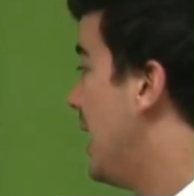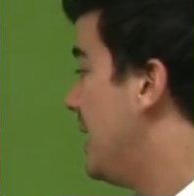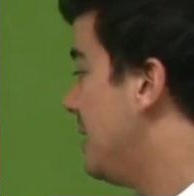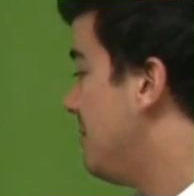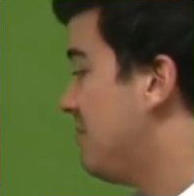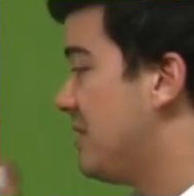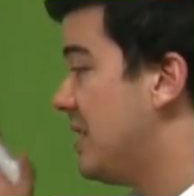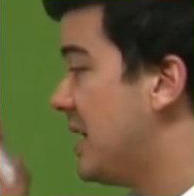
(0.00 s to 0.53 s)

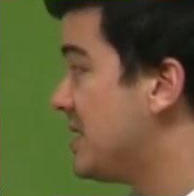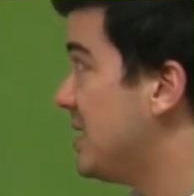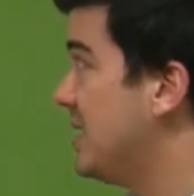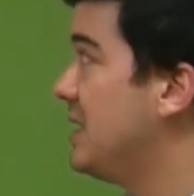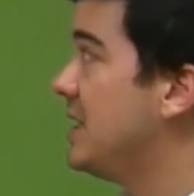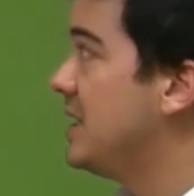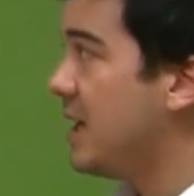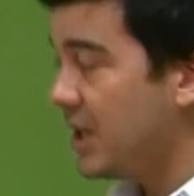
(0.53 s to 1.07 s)
And that's
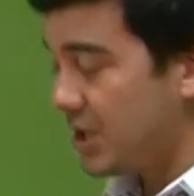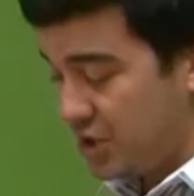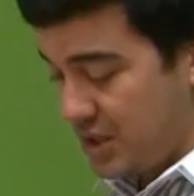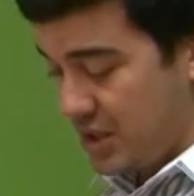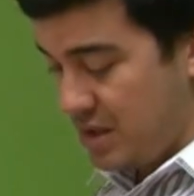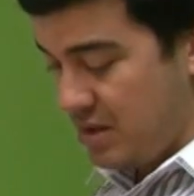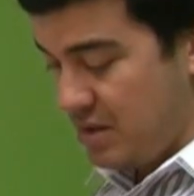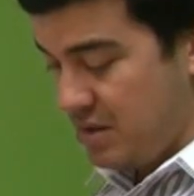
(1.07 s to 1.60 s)
in a
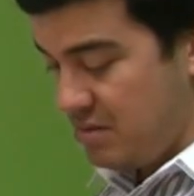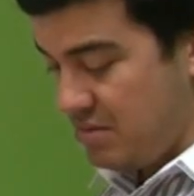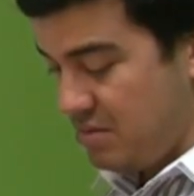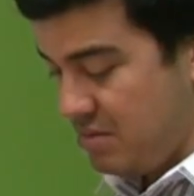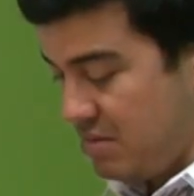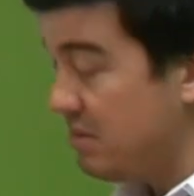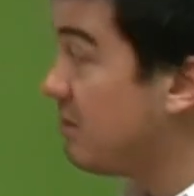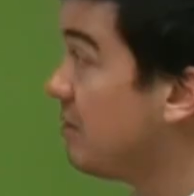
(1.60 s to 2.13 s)
nutshell
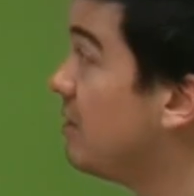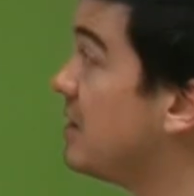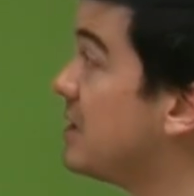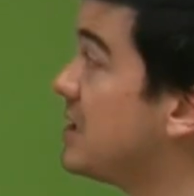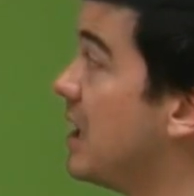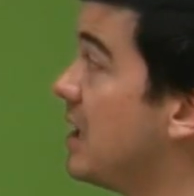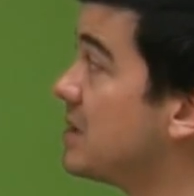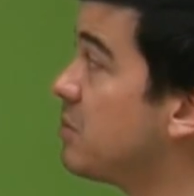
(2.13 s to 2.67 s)
the
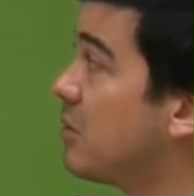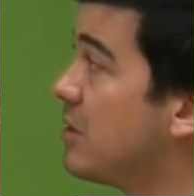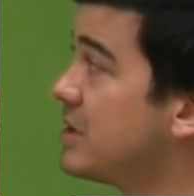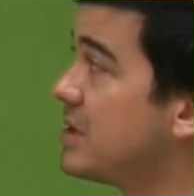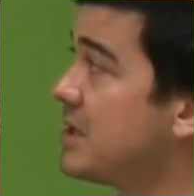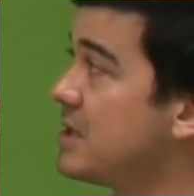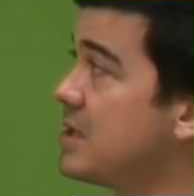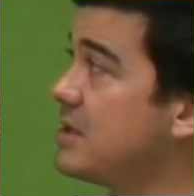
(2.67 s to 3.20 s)
sales
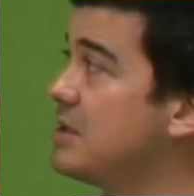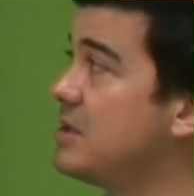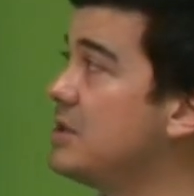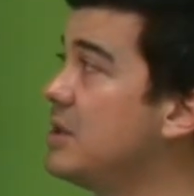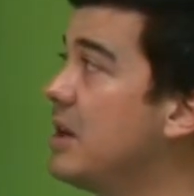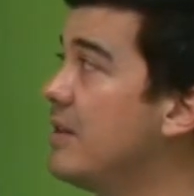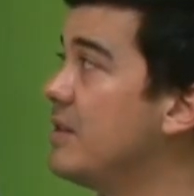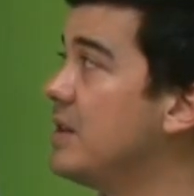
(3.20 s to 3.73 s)
process. So
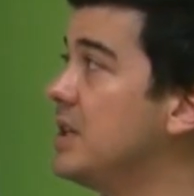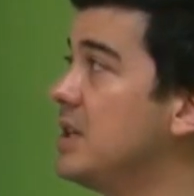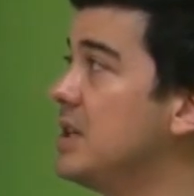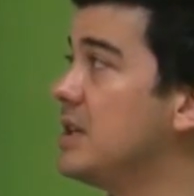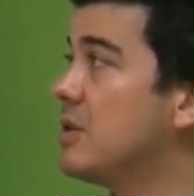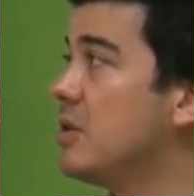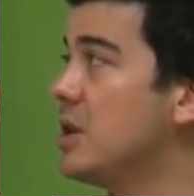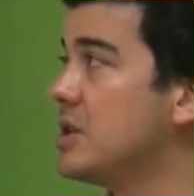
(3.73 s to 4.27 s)
do you have
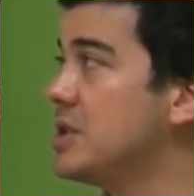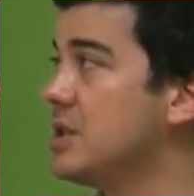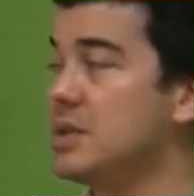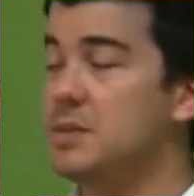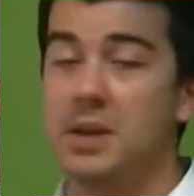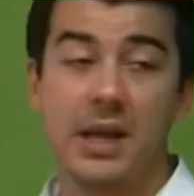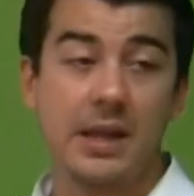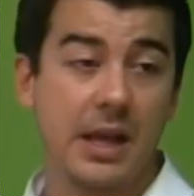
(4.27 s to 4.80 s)
any
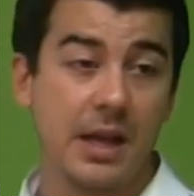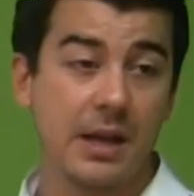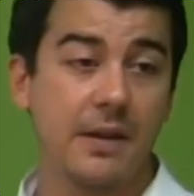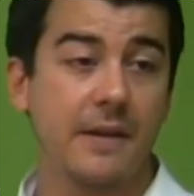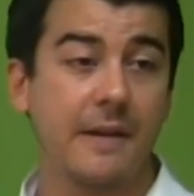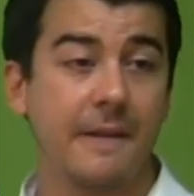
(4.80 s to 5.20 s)
questions about that?